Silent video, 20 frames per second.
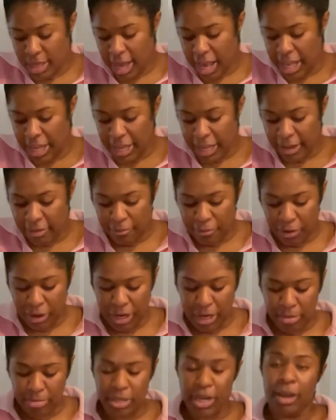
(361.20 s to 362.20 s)
that like freed
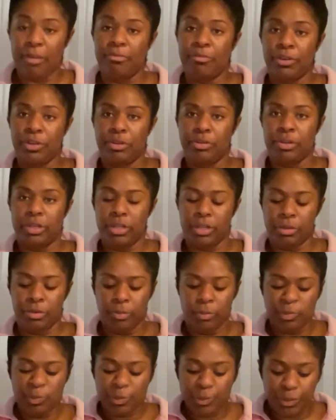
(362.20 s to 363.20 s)
up time for you to do.
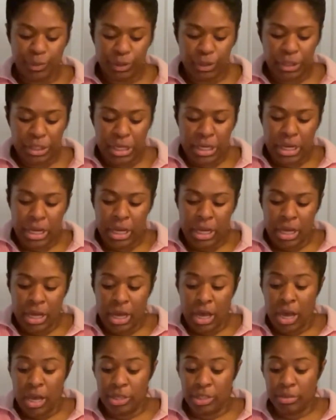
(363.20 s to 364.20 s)

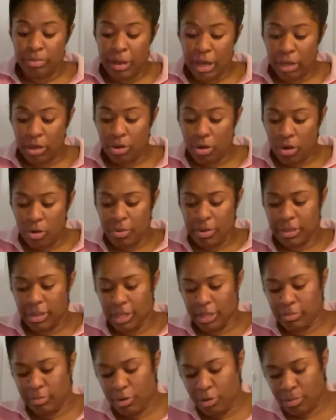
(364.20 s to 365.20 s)
So my goal with
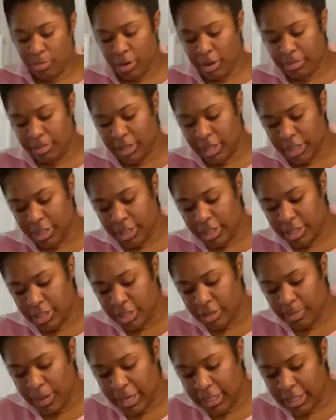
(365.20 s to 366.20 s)
these meal prep sessions
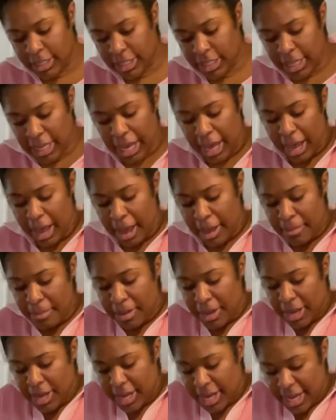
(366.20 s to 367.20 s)
is basically
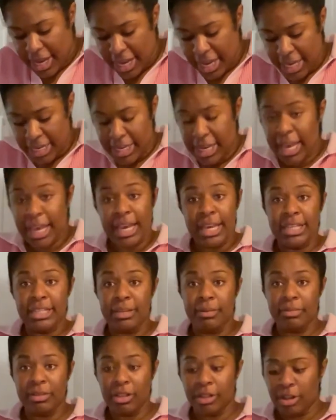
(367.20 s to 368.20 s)
I'm taking
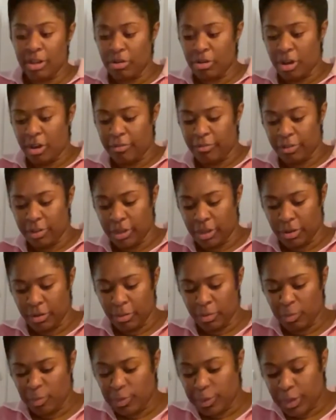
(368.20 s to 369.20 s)
some of the load off for you.
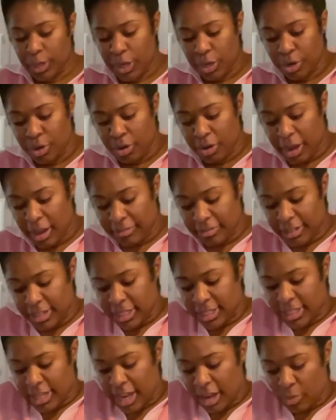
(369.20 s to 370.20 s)
You don't have to
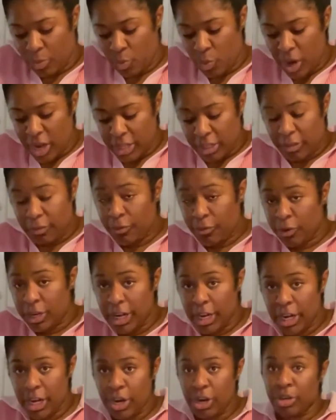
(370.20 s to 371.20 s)
decide what's for
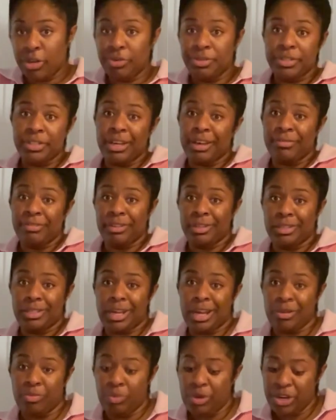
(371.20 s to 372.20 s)
dinner. You just have to
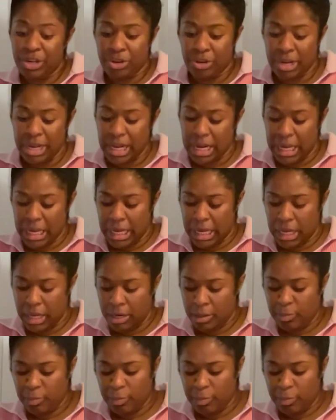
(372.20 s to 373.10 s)
decide when you're eating it.